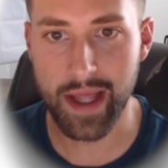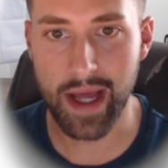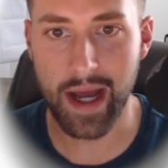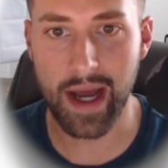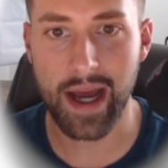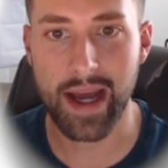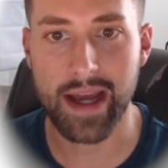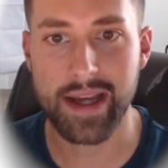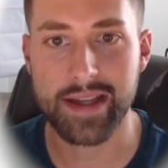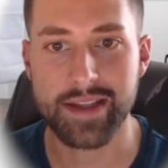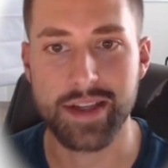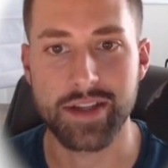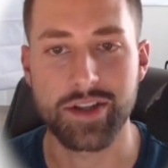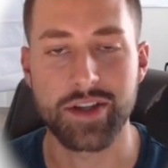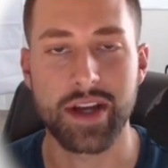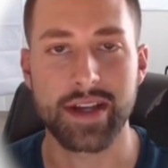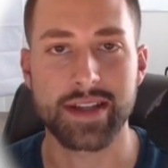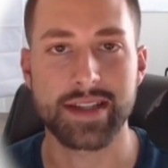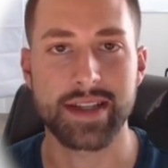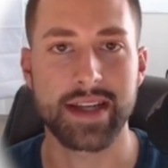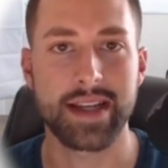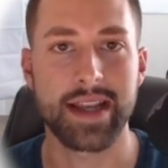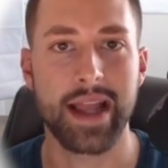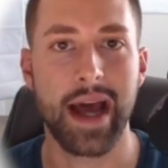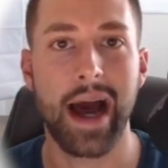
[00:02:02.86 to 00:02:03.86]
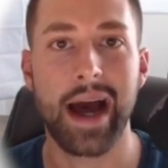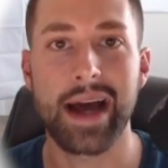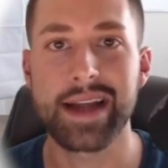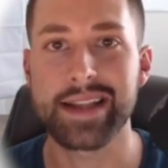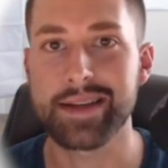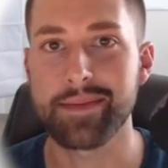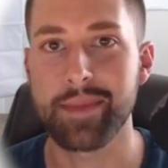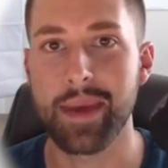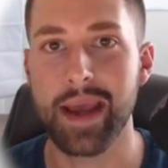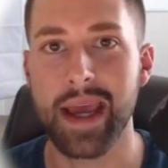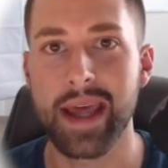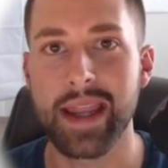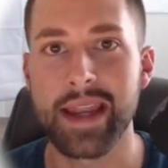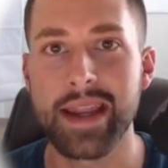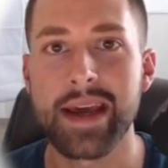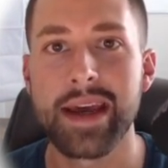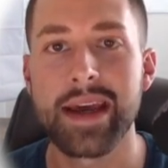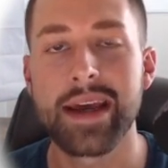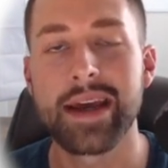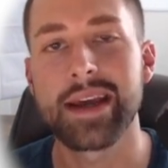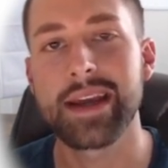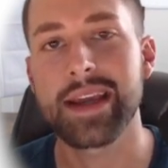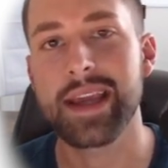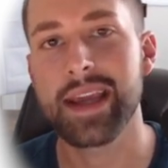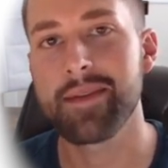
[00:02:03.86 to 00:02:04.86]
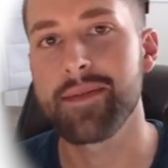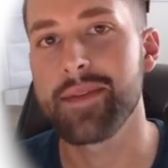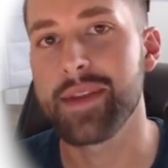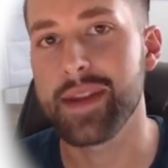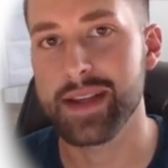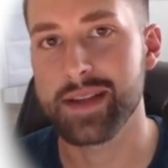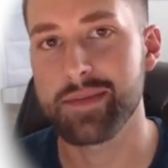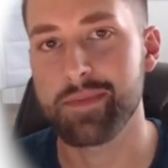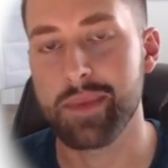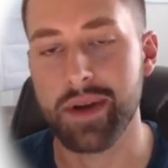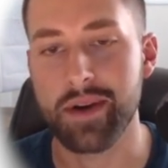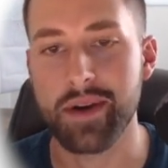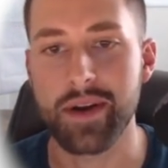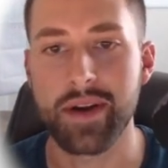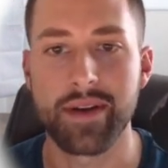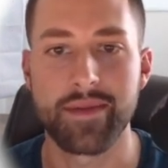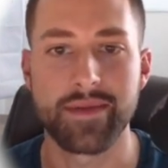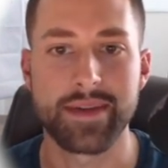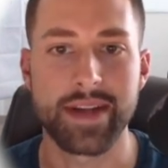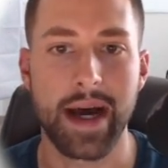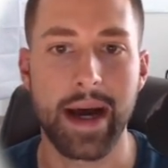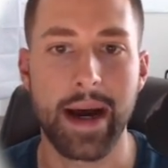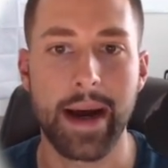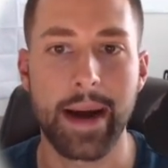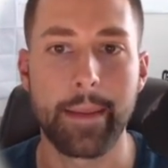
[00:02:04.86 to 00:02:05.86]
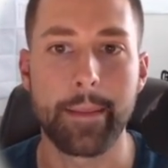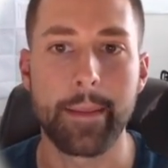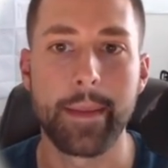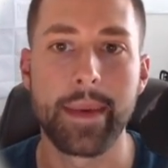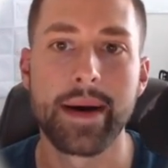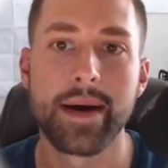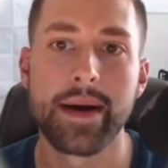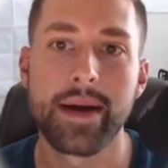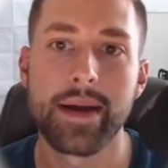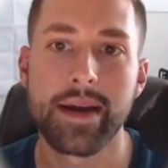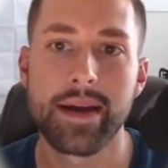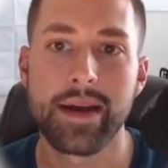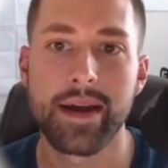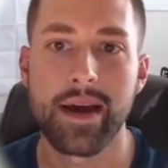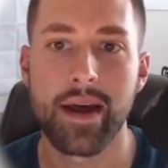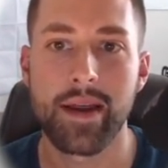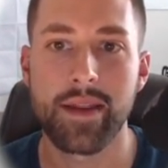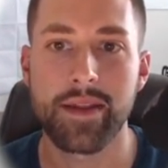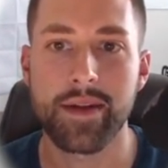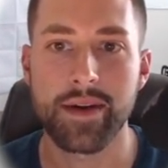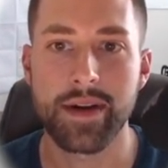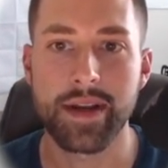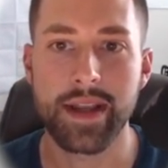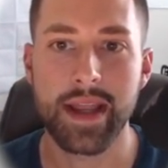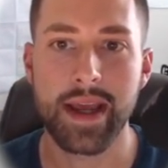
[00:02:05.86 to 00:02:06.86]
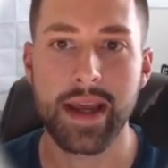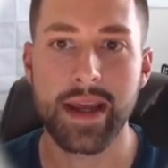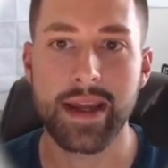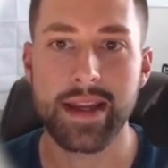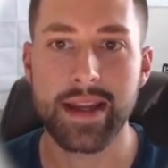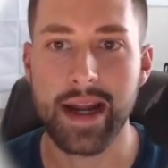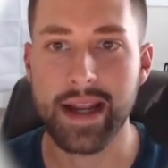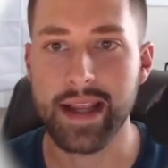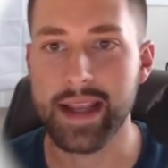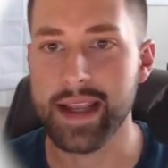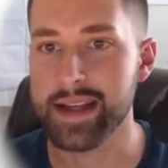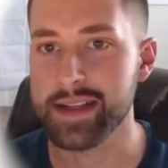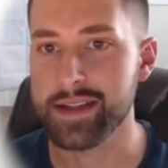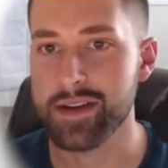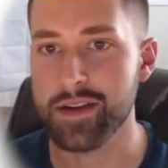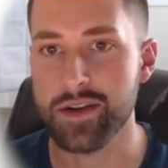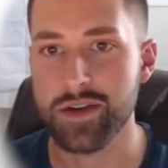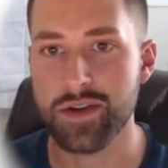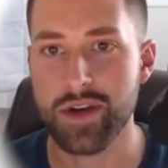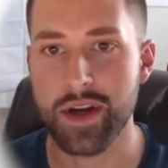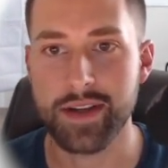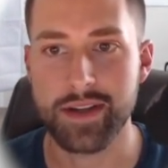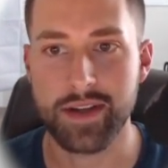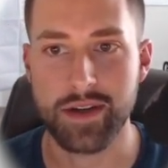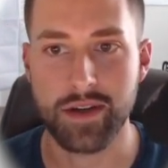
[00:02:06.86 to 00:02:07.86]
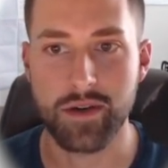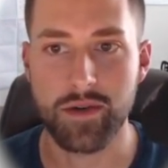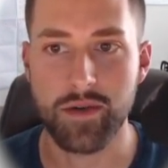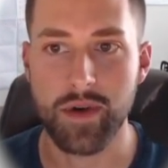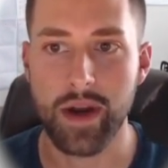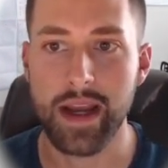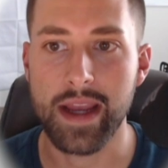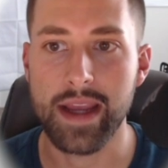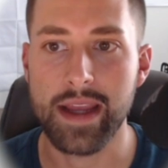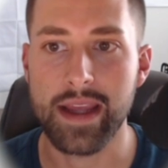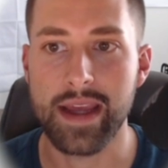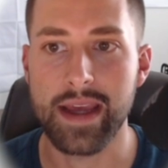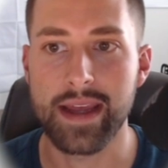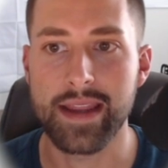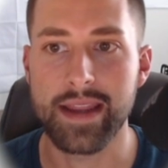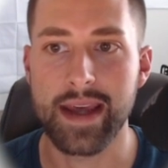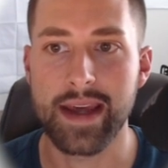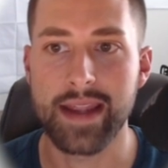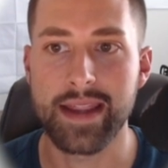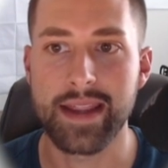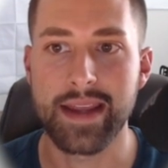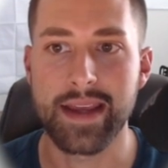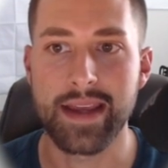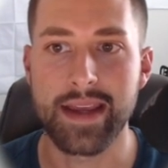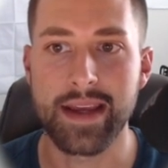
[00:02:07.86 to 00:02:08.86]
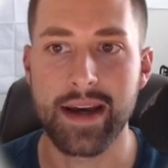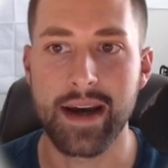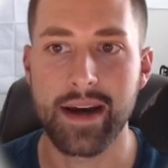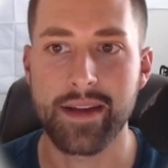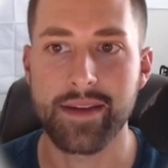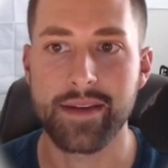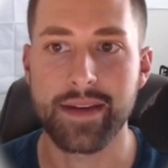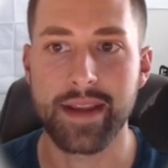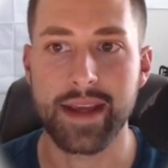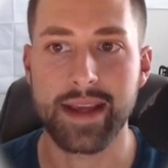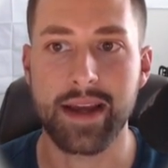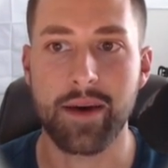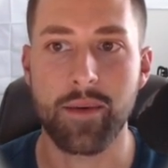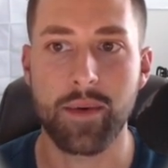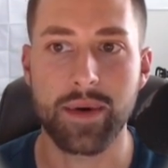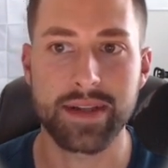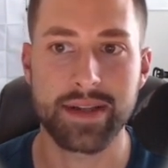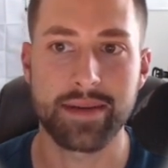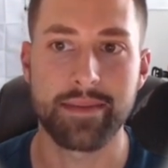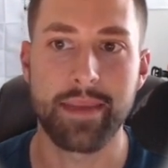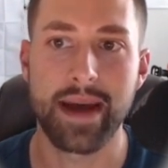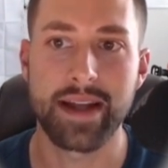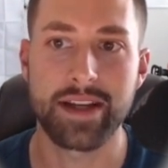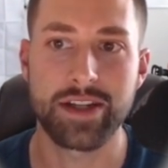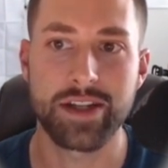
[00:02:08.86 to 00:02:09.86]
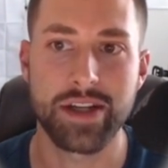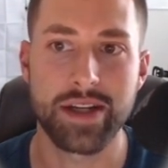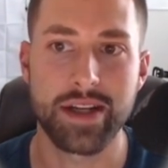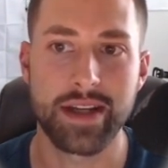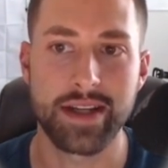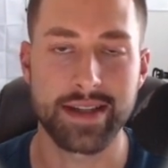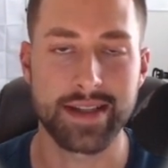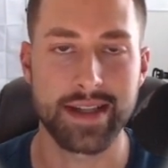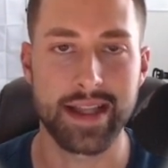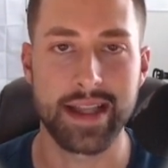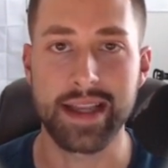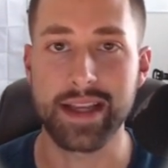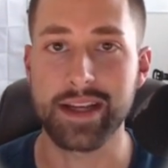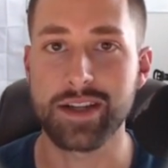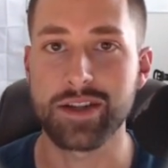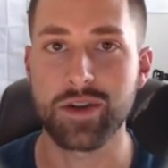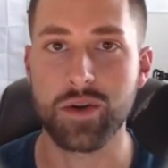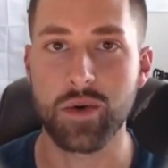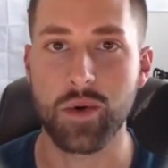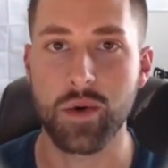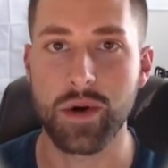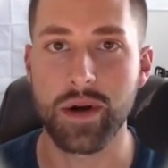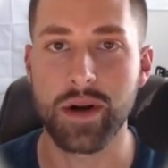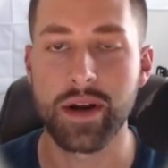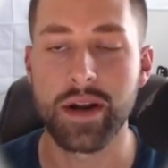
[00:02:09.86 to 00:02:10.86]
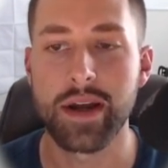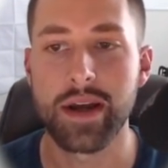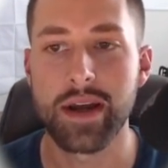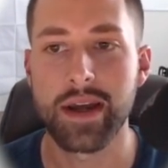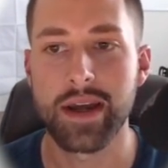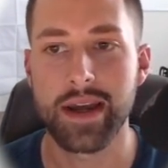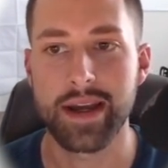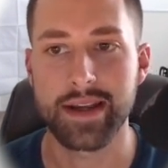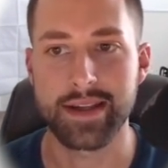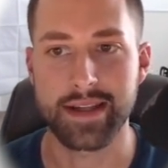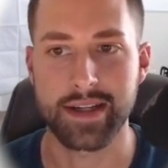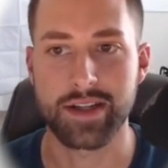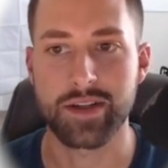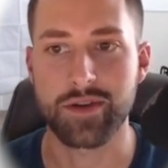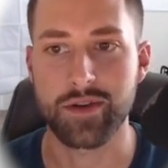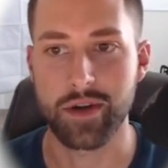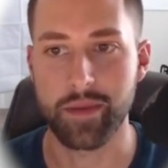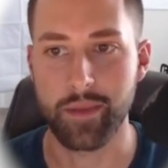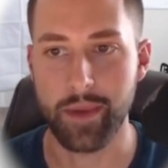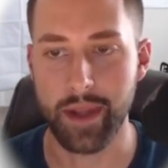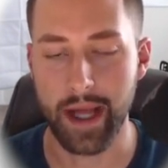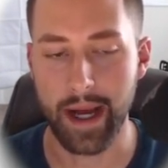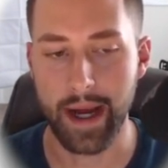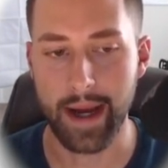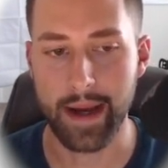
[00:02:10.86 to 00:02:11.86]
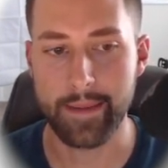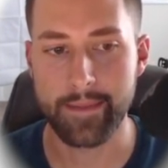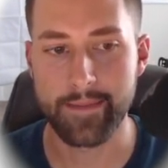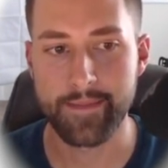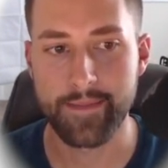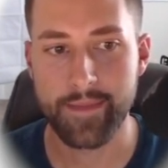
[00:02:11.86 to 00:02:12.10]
high, suggesting high demand given this period of time. 30-day, 90-day search trends are great, and then the other thing I want to mention is the niche score is extremely high.